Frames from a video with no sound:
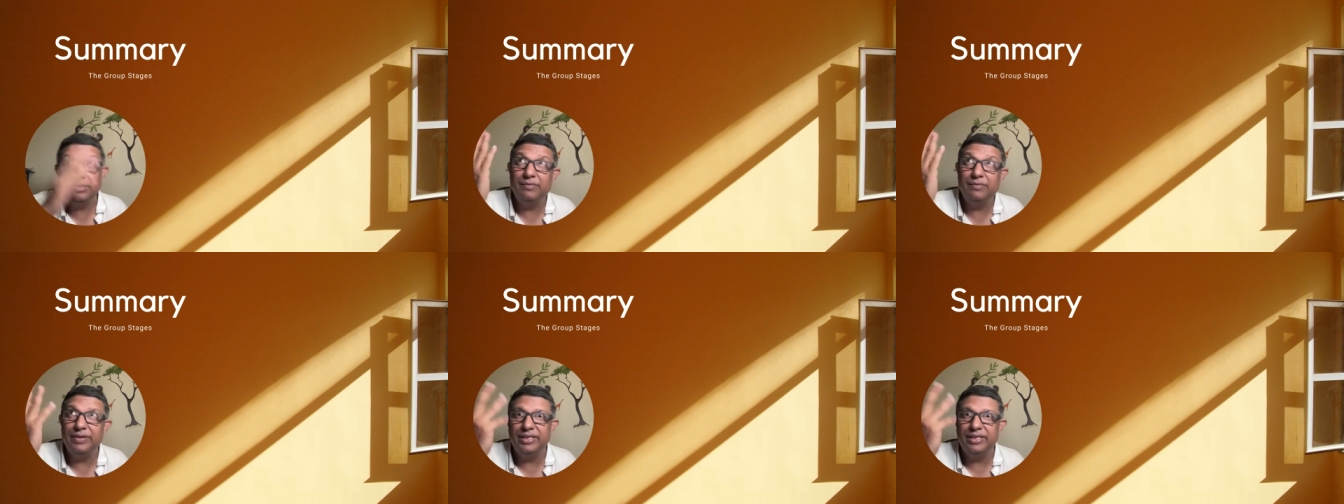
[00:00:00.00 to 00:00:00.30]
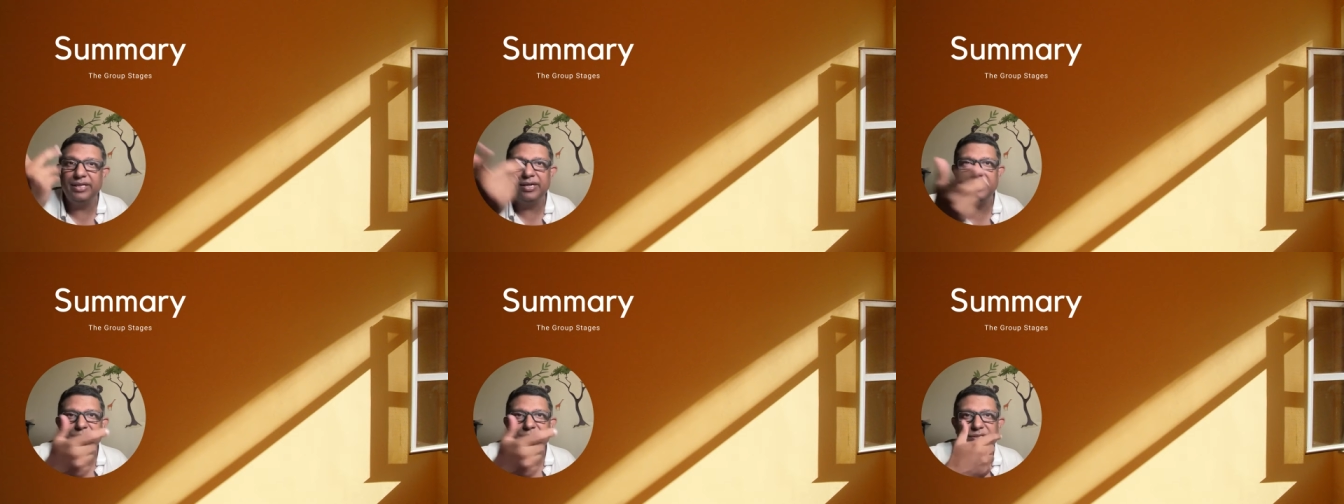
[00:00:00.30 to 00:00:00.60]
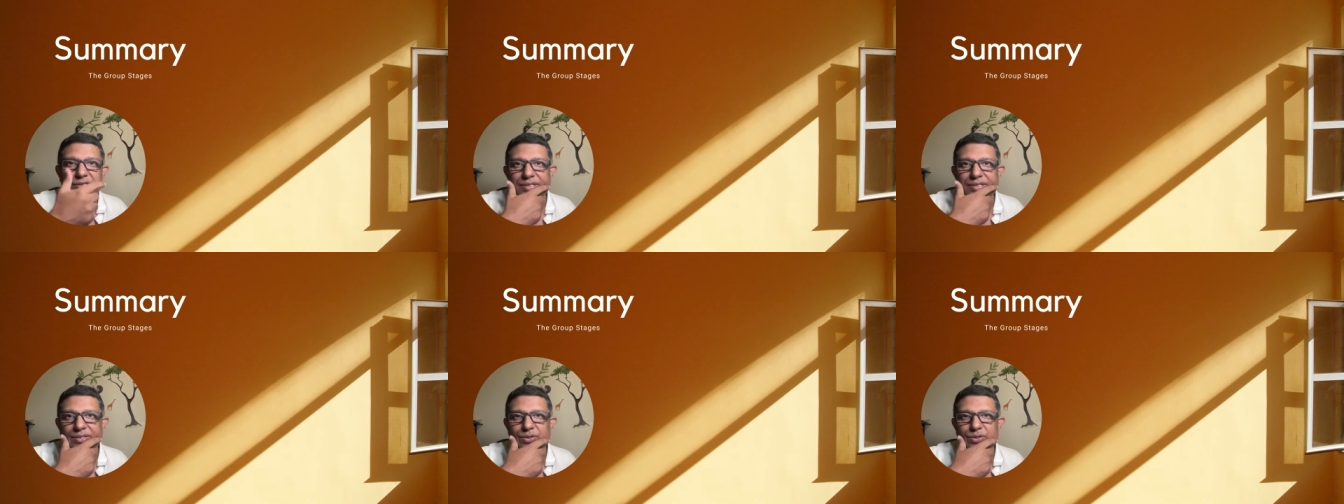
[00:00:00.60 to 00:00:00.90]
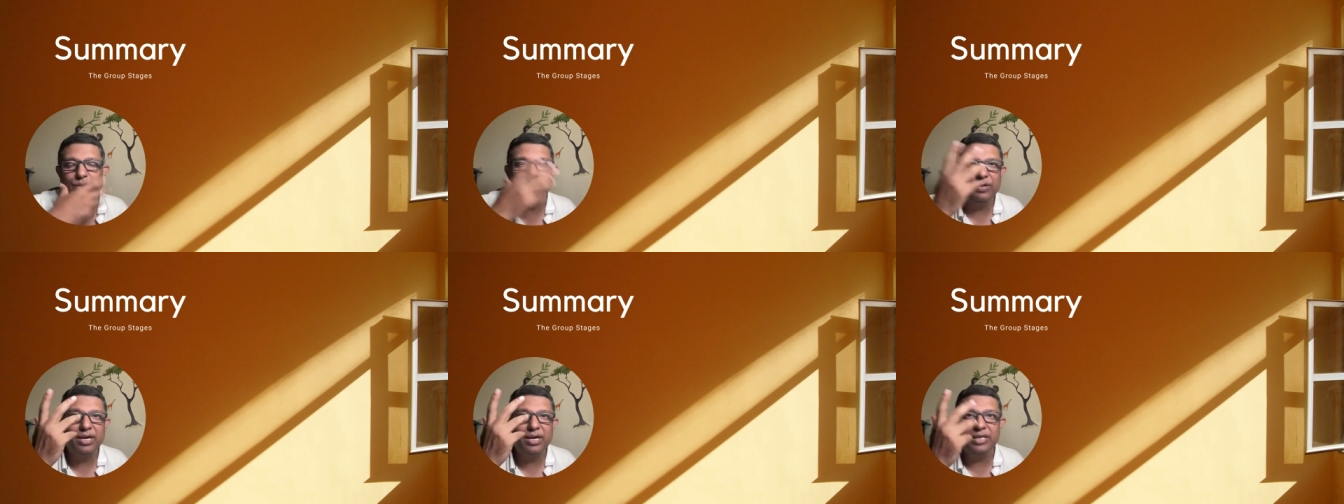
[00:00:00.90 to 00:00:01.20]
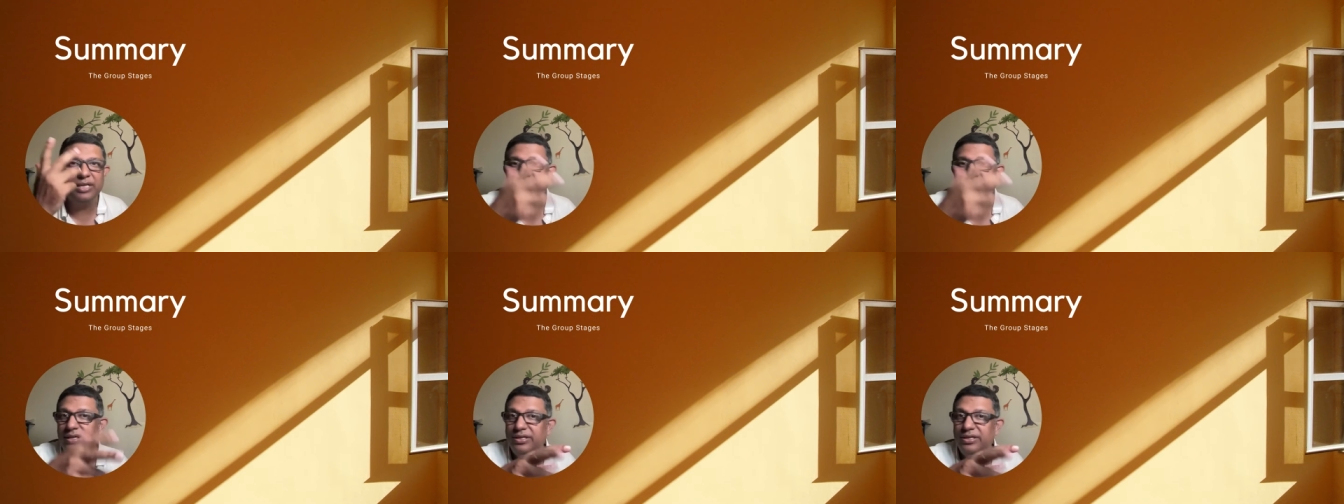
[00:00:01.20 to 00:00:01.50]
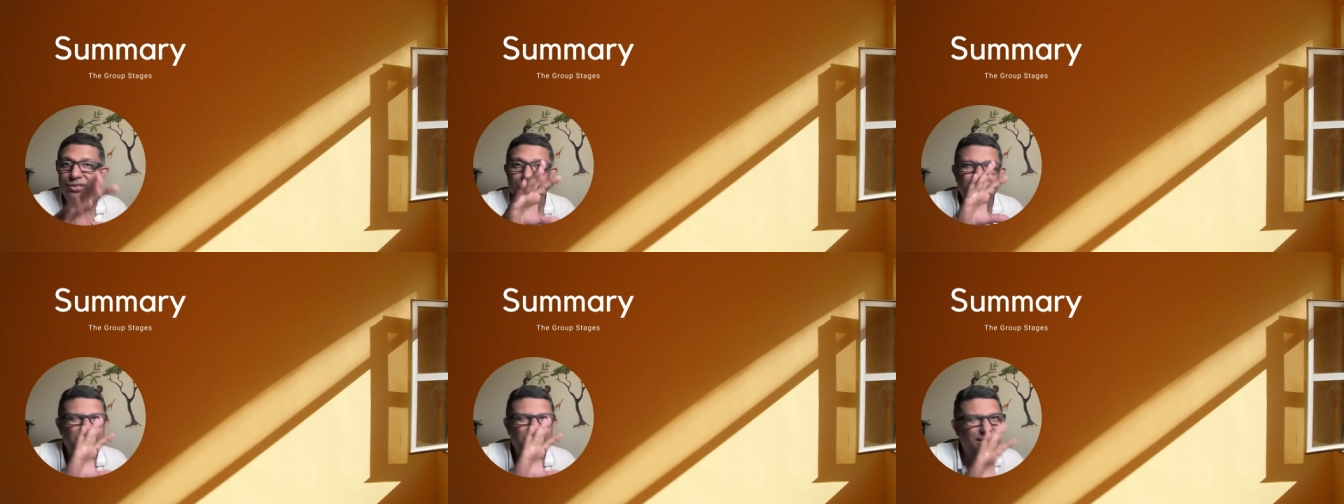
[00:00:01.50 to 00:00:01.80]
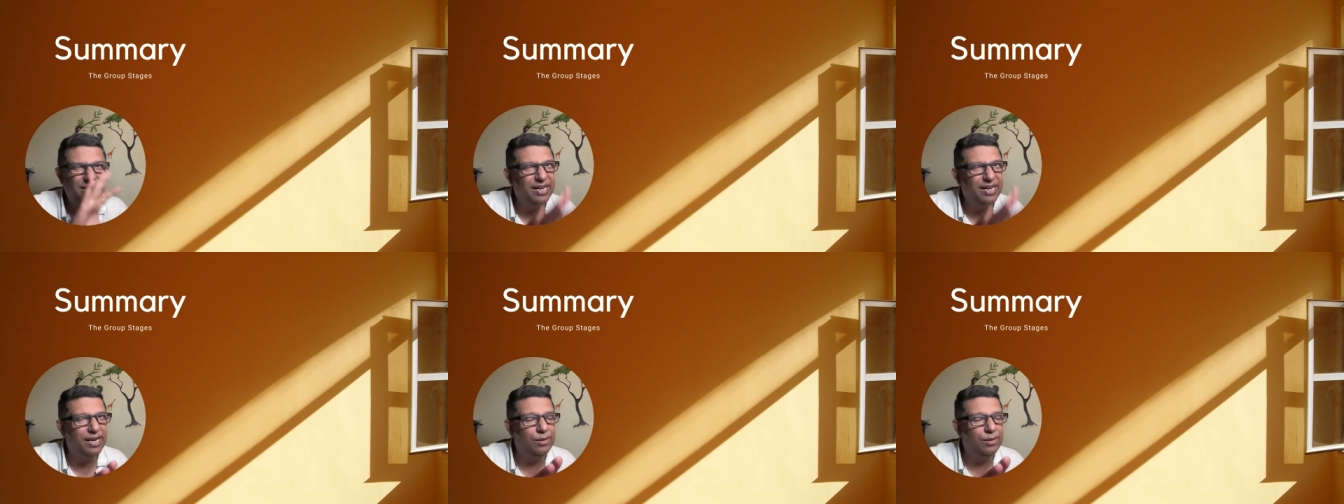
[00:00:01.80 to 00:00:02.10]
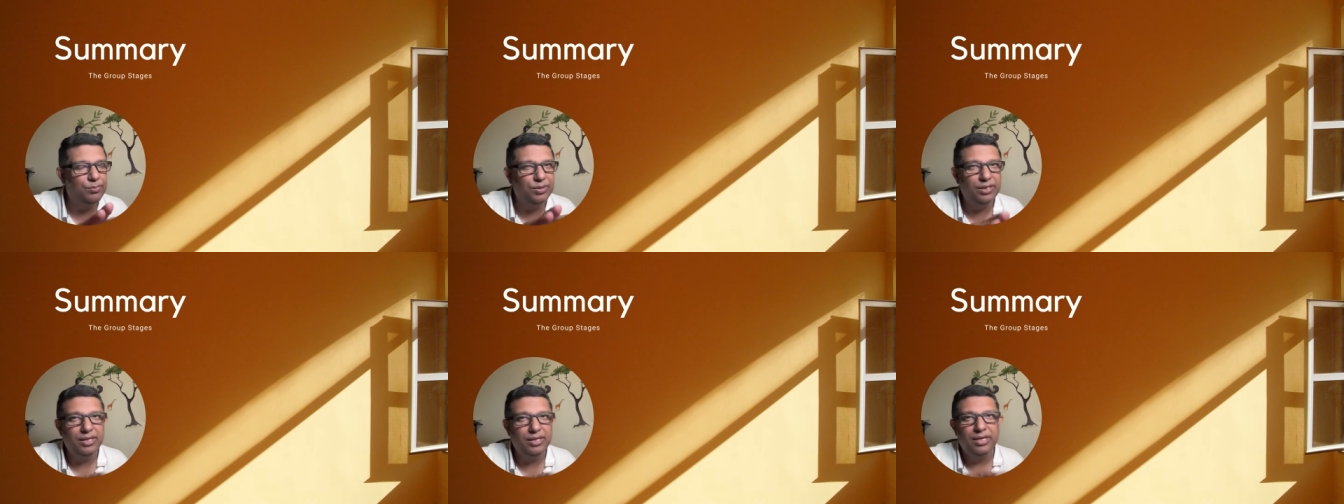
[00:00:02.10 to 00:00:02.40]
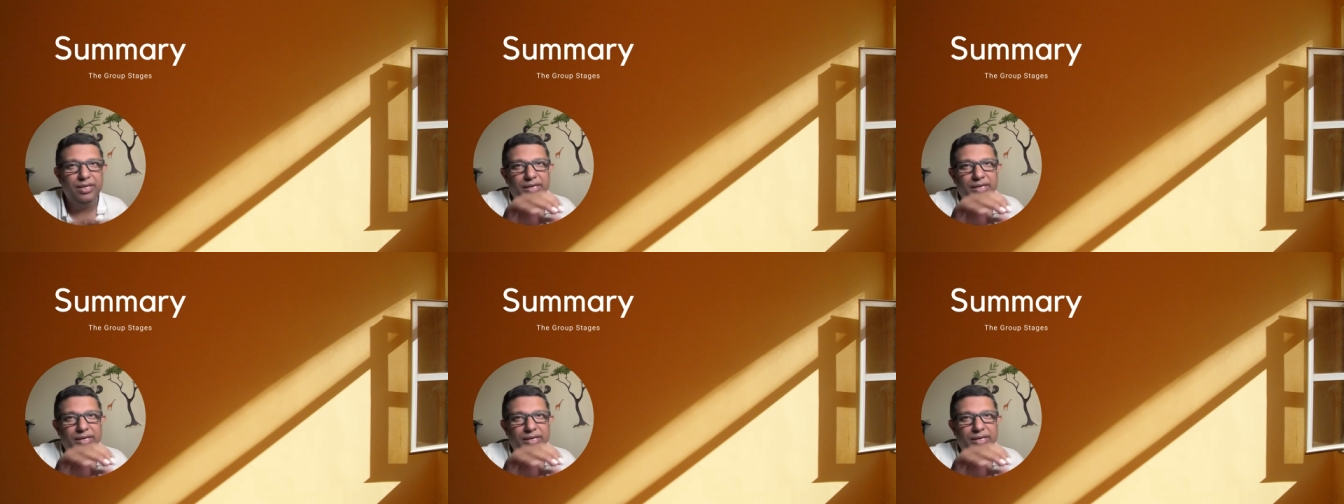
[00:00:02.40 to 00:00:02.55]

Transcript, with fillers: the weather conditions, overcast conditions. It helped.